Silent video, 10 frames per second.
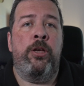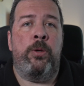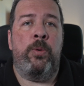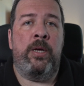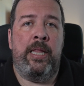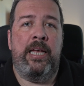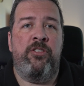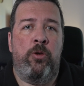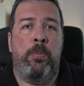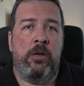who
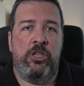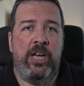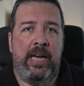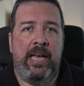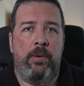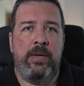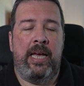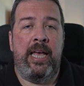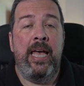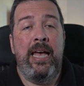clears up on checkout
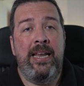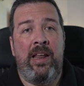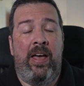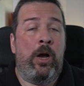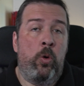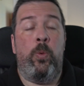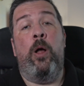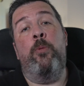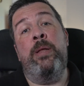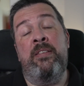day. Now that could
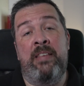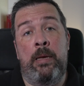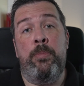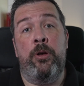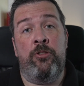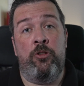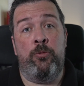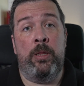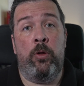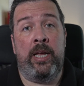well have been the same person
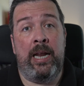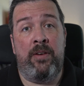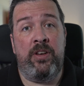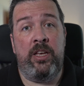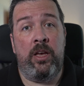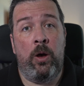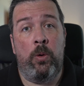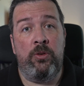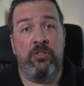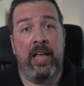who's been looking after your
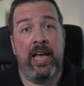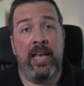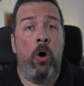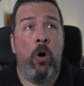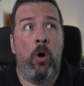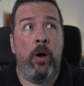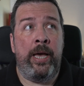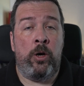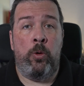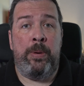whole stay, or
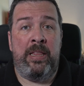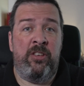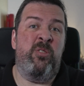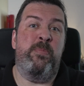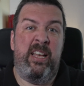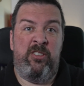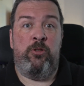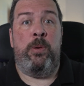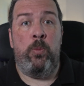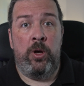it could be that somebody else
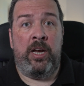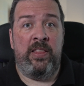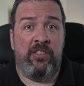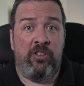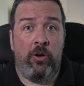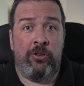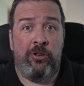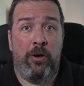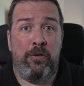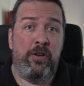has been working their socks
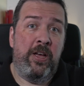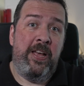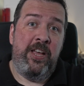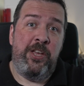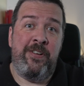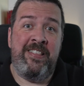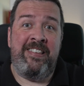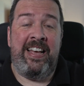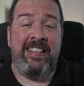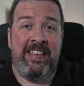off your
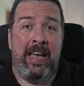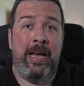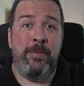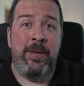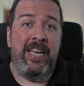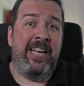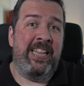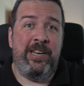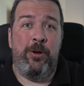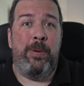entire time,
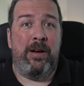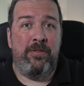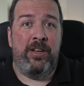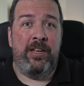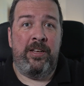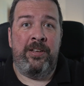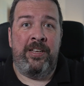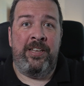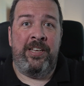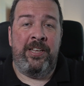cleaning up after,
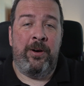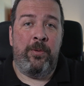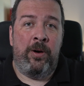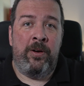you know,